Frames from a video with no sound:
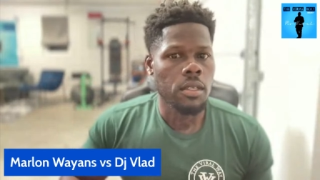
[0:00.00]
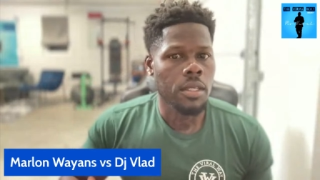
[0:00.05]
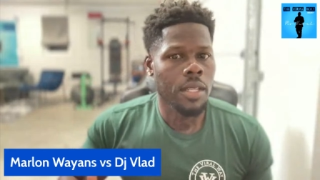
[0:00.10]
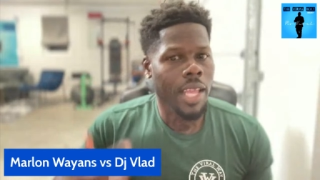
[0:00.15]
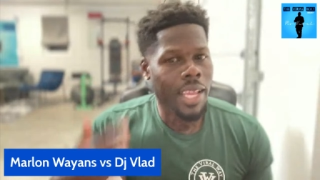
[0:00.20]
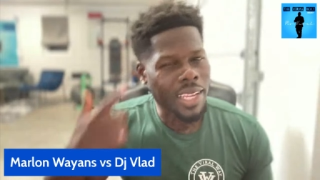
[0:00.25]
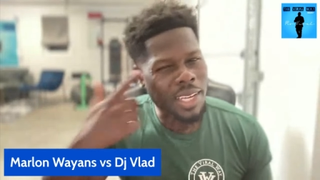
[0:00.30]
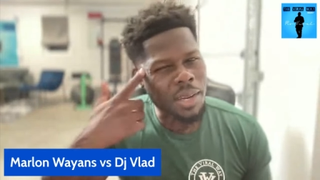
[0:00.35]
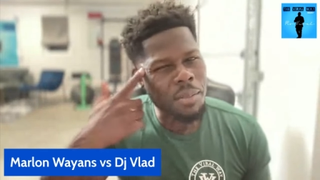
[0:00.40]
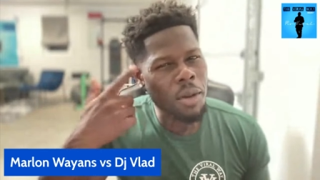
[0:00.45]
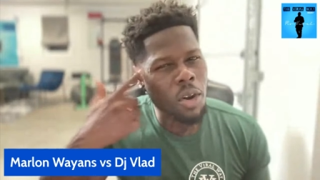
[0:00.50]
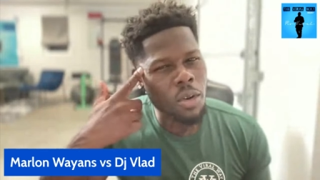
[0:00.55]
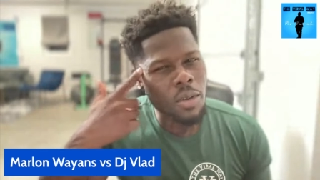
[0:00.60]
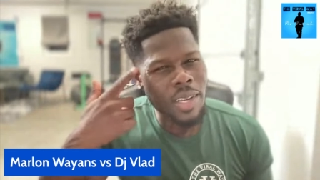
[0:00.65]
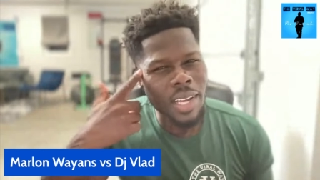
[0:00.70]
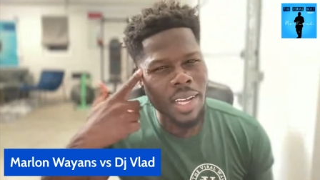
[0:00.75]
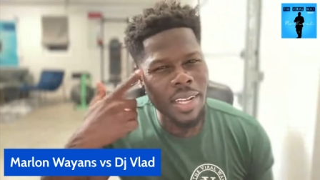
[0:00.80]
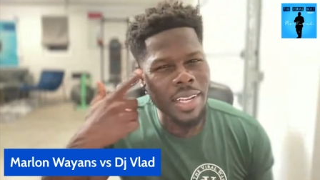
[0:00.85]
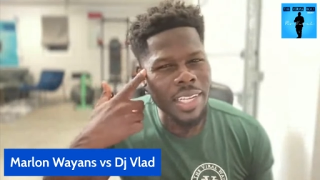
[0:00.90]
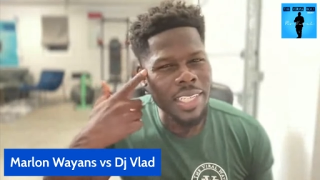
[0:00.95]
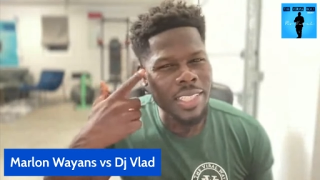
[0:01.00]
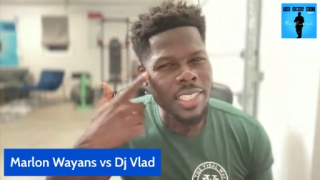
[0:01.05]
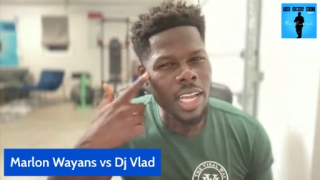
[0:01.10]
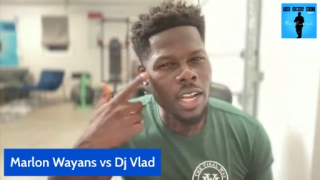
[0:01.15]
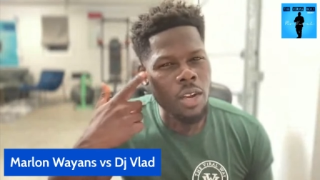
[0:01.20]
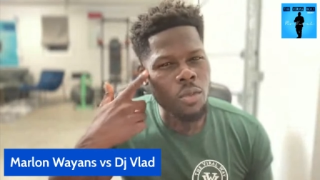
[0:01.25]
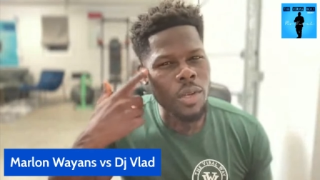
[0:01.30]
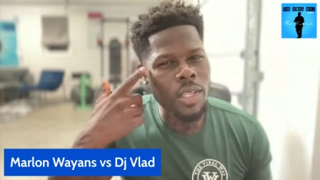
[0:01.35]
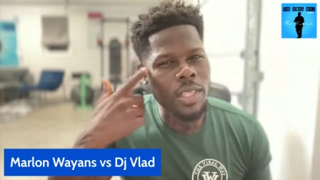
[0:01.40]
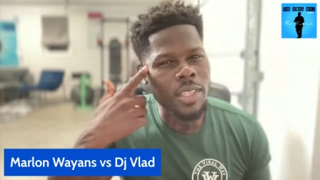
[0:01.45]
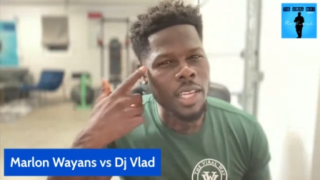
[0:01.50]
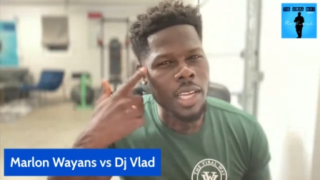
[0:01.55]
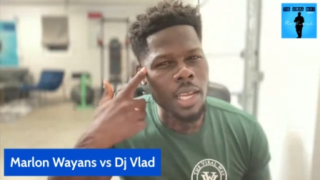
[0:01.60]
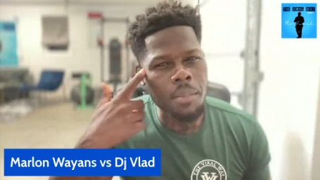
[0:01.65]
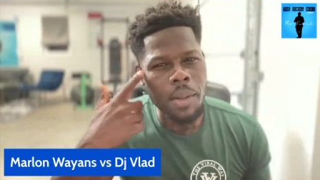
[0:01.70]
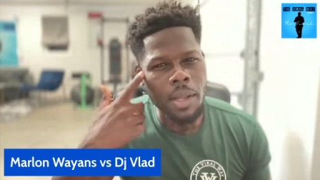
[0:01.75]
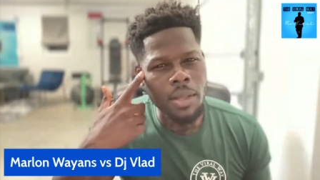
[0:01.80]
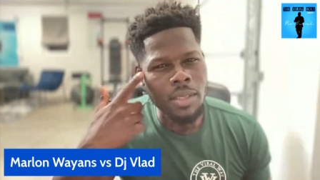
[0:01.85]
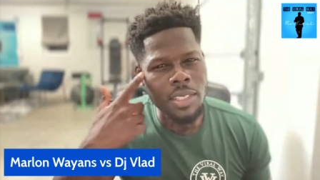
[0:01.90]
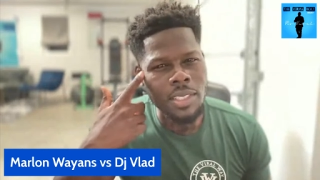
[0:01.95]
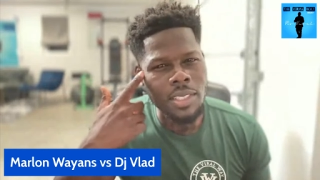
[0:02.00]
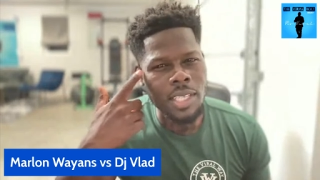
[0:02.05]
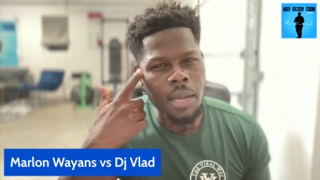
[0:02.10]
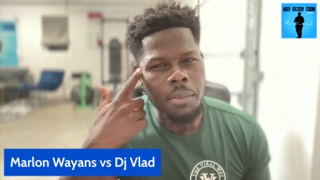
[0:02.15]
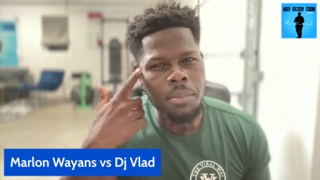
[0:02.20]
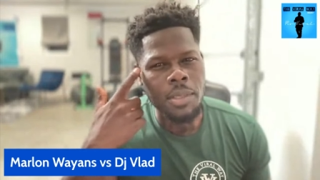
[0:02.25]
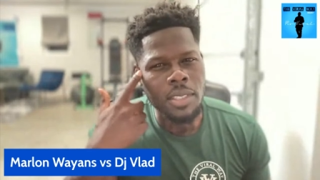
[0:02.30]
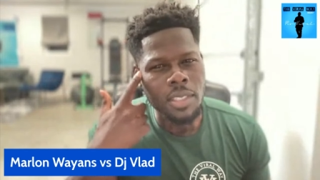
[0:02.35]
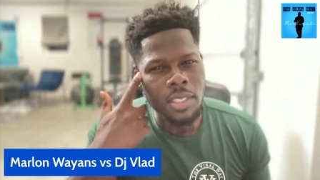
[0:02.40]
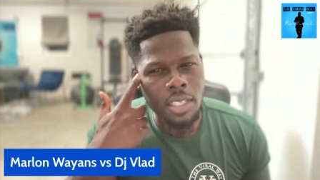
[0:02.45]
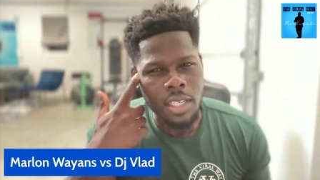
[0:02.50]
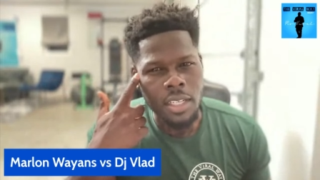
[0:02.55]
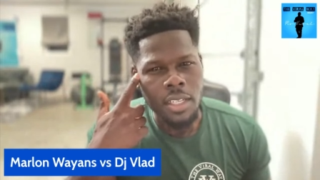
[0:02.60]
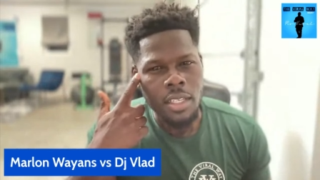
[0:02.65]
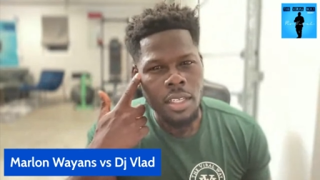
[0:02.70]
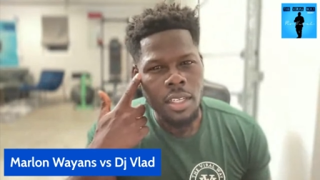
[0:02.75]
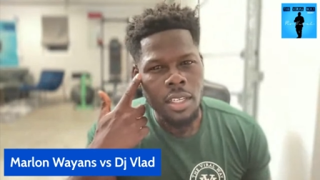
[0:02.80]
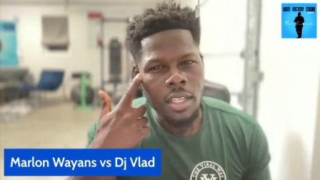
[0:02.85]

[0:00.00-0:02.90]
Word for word: Like, come on, cuz niggas got to really think about this type of shit.